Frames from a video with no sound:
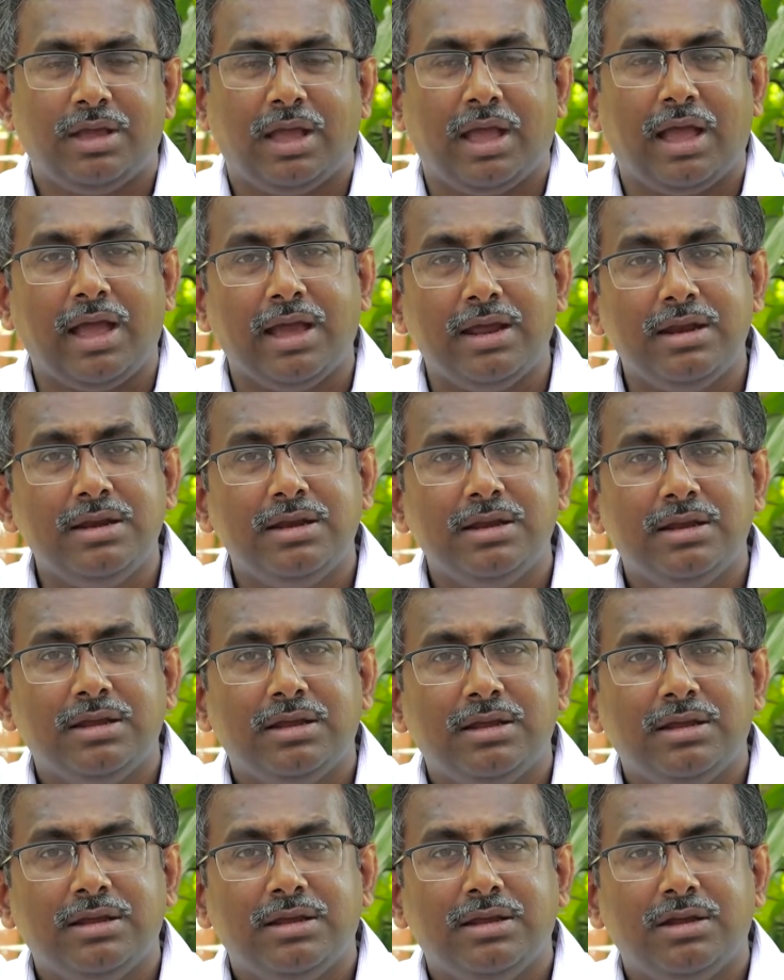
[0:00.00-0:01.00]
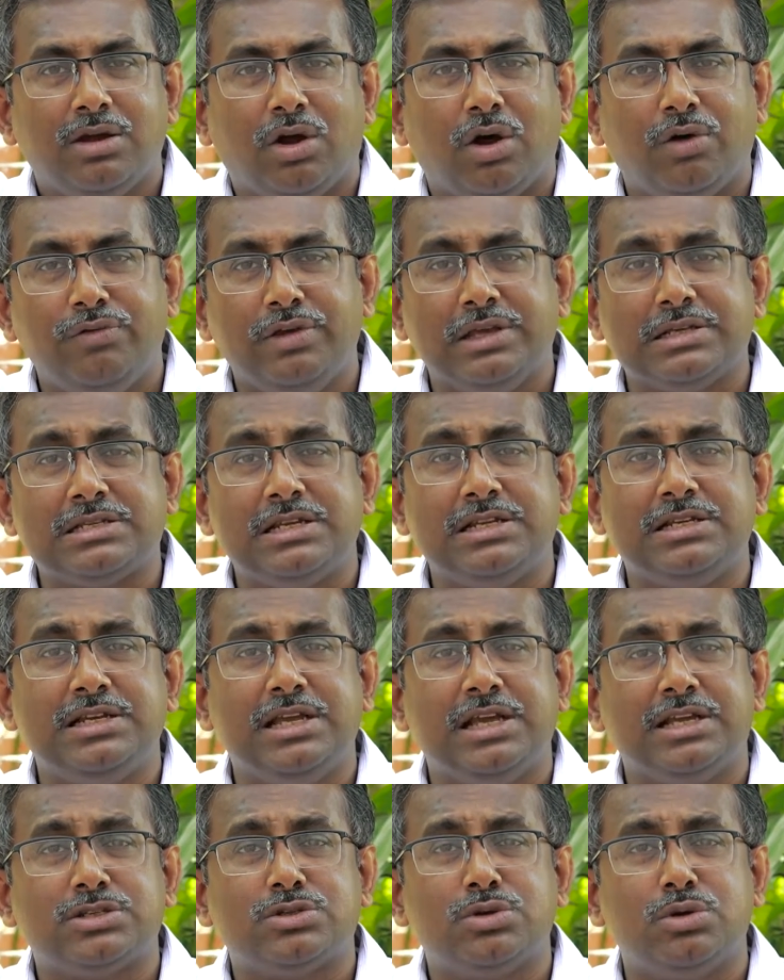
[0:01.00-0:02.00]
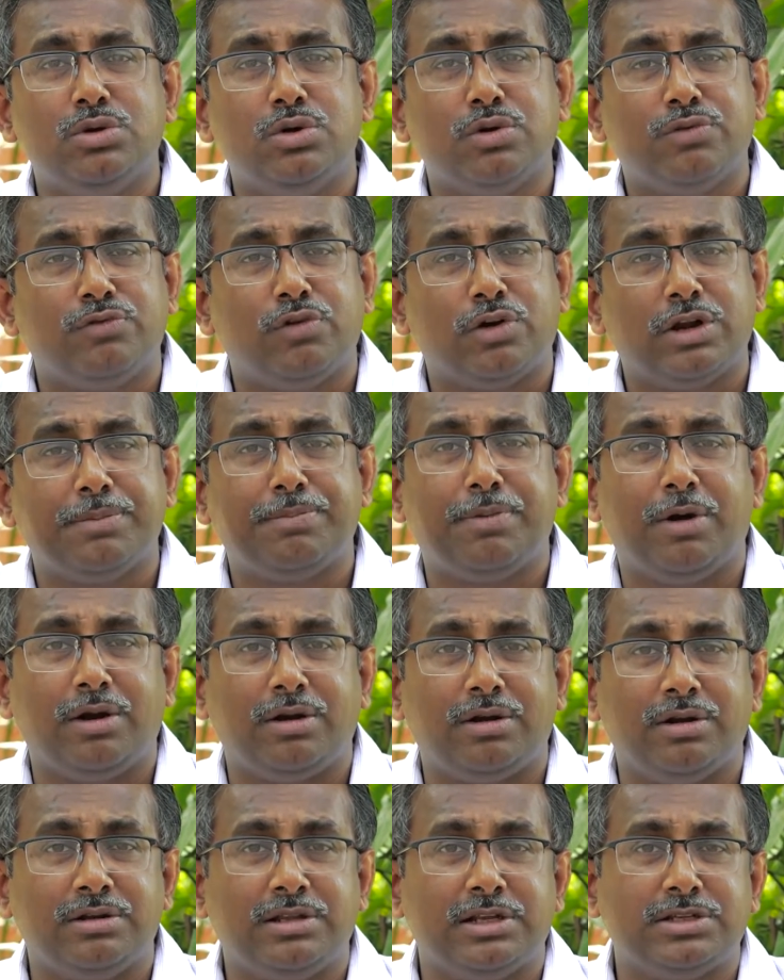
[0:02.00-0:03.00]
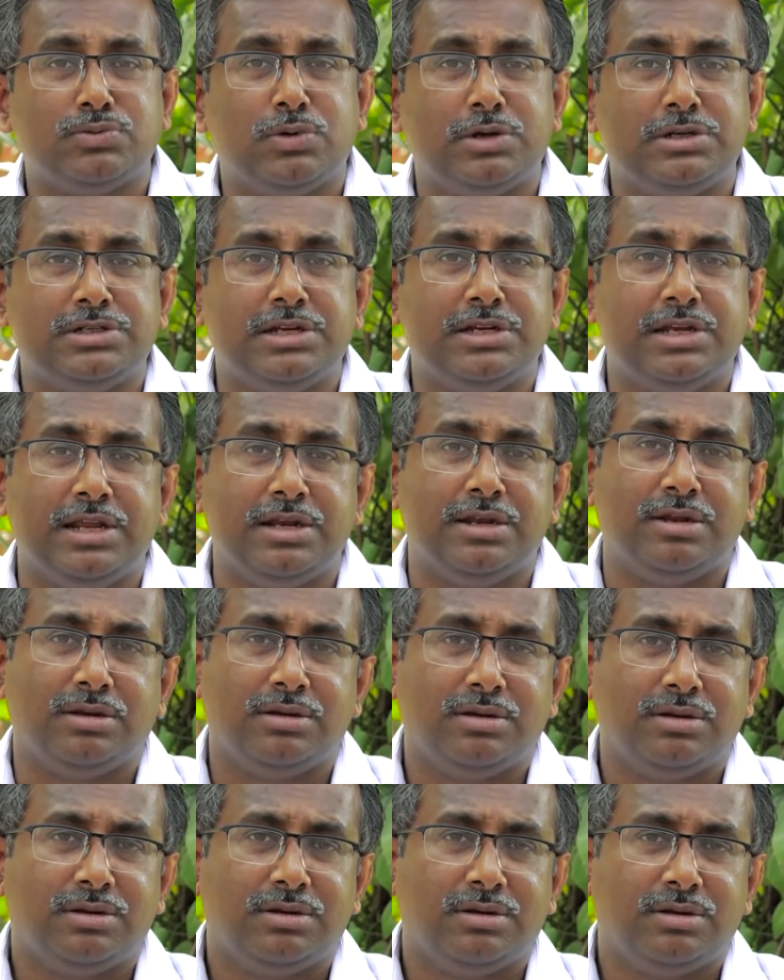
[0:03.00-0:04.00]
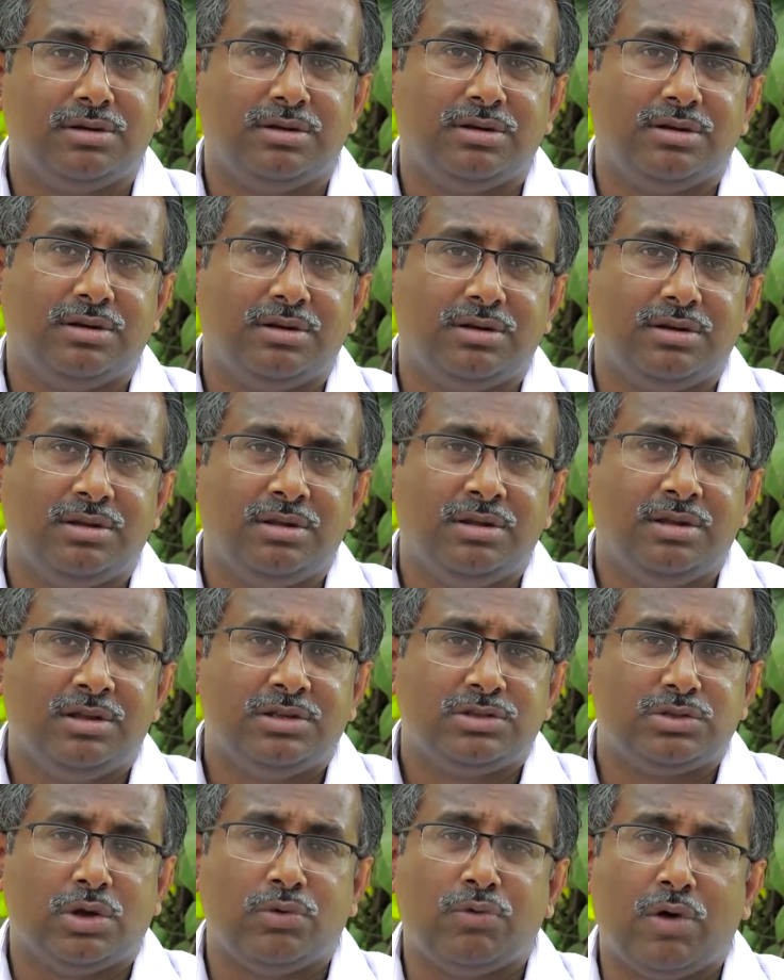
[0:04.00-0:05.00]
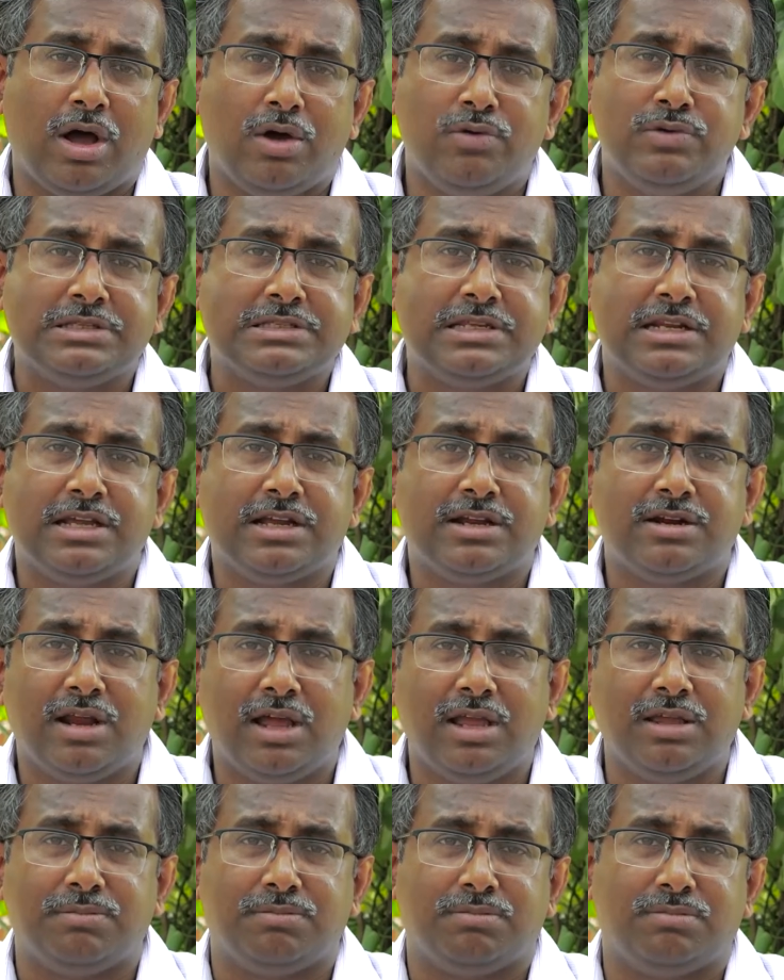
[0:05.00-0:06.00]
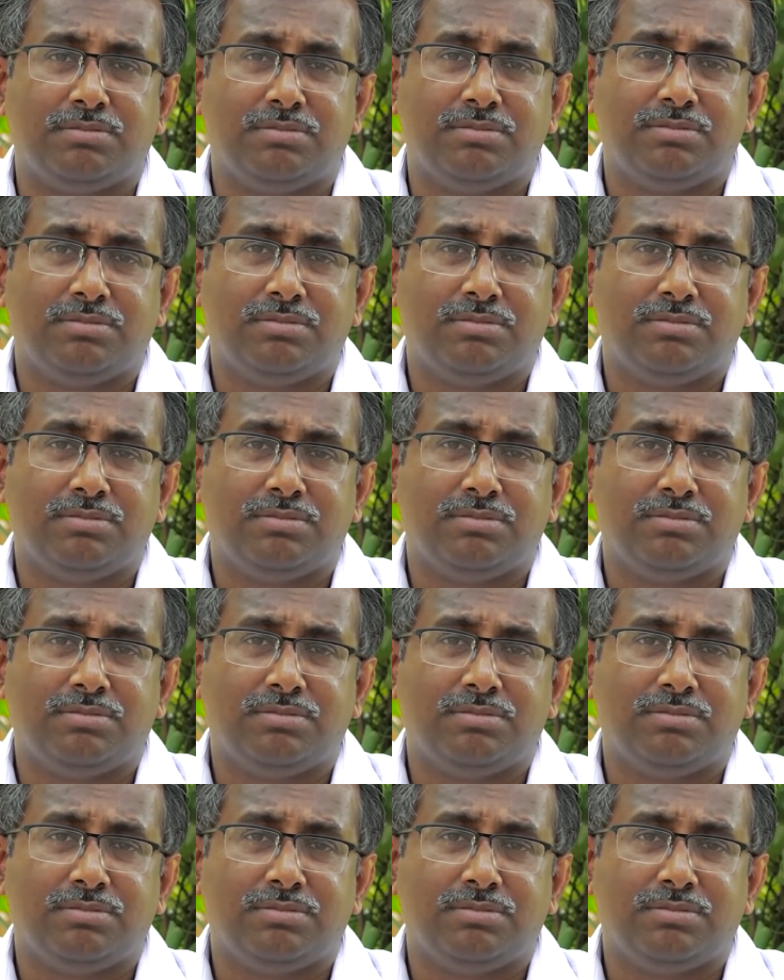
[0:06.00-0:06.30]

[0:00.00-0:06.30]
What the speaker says: And obviously, he has to look for a partner. That's what she did. So how is that a crime?